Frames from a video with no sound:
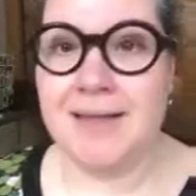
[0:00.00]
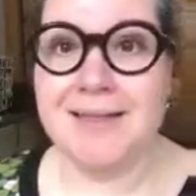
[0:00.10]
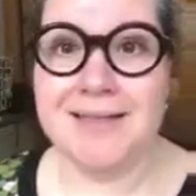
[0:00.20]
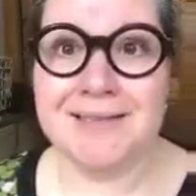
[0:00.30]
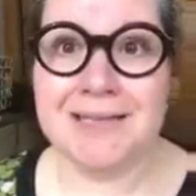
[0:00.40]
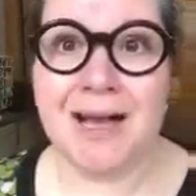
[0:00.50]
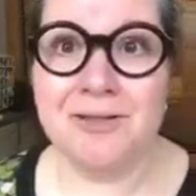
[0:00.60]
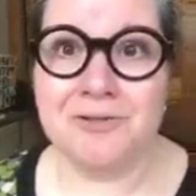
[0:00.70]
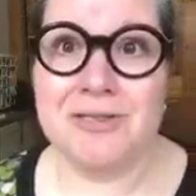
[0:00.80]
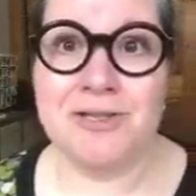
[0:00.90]
this
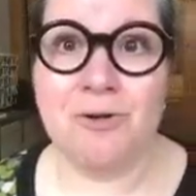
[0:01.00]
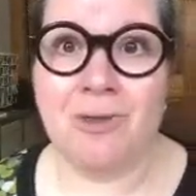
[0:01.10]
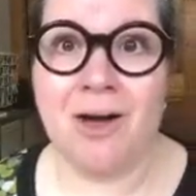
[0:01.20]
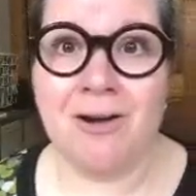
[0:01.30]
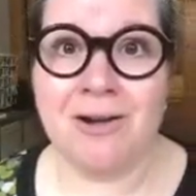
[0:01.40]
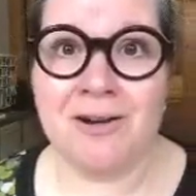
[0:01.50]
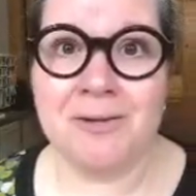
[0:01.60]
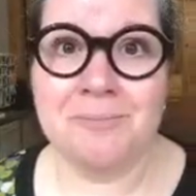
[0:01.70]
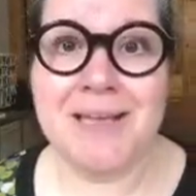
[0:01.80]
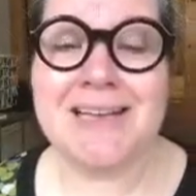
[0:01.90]
color is no longer,
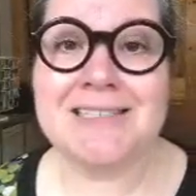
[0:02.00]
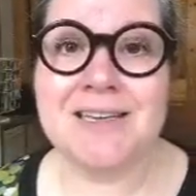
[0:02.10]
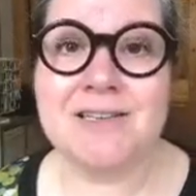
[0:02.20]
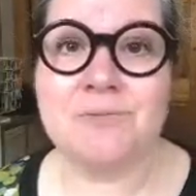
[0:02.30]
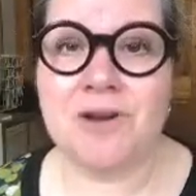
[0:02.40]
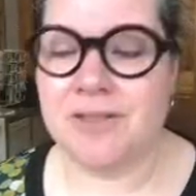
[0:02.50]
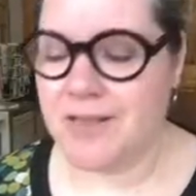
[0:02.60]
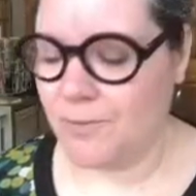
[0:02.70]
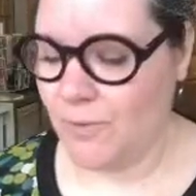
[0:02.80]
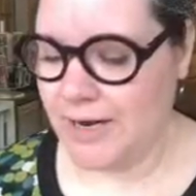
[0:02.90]
because it is
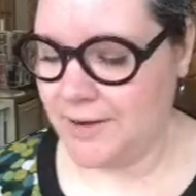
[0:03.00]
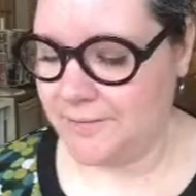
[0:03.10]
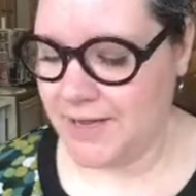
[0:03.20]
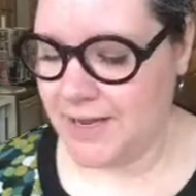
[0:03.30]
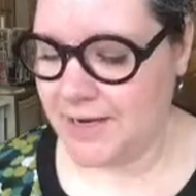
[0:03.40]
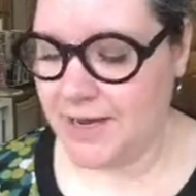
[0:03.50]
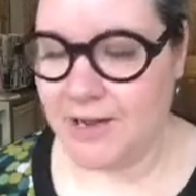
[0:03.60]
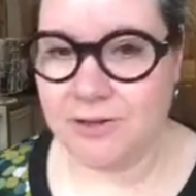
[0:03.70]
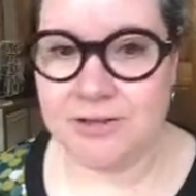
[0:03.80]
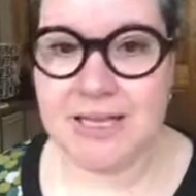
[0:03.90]
one of the in
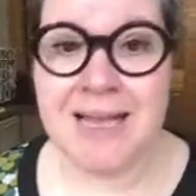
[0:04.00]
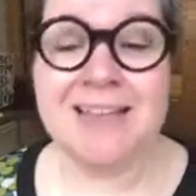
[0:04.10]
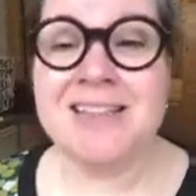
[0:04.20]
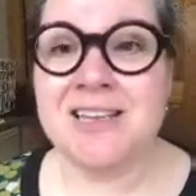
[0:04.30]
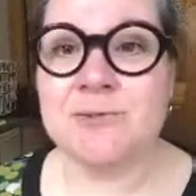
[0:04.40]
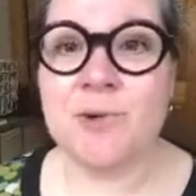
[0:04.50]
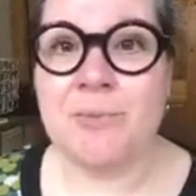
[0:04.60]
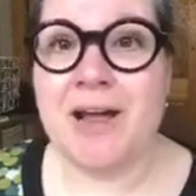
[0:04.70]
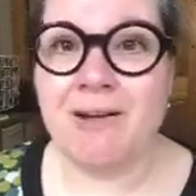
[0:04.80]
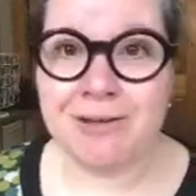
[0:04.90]
colors. These were
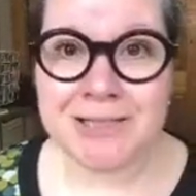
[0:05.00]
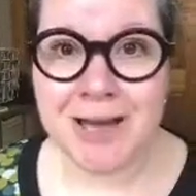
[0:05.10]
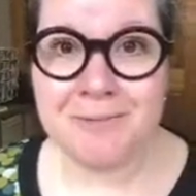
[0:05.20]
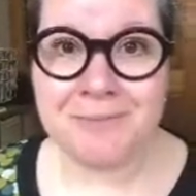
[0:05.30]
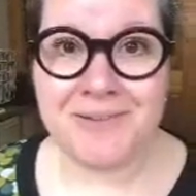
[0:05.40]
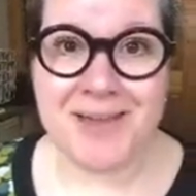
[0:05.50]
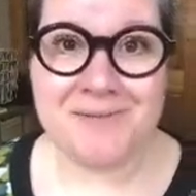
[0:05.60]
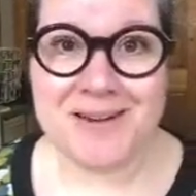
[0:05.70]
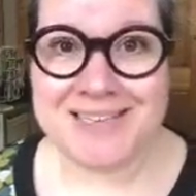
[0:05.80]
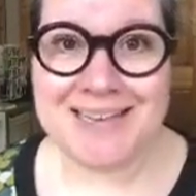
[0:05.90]
my all-time
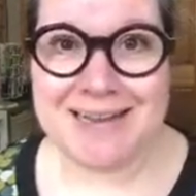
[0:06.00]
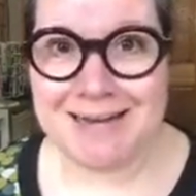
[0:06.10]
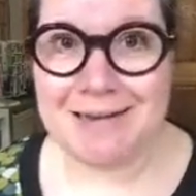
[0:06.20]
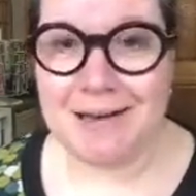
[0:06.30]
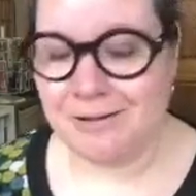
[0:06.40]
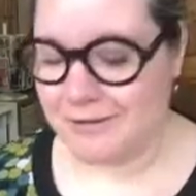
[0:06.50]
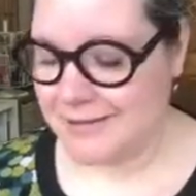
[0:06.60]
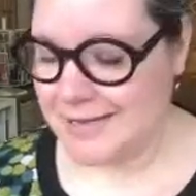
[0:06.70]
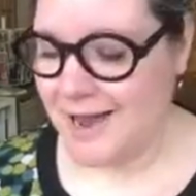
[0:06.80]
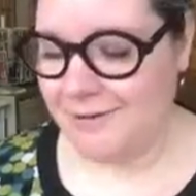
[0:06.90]
favorite in
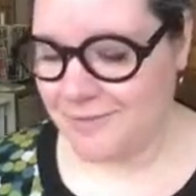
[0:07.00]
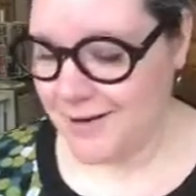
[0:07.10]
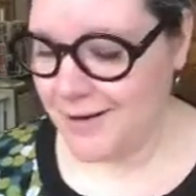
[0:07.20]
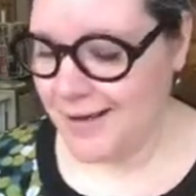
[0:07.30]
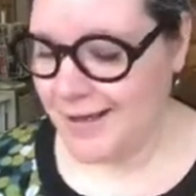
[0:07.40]
colors ever.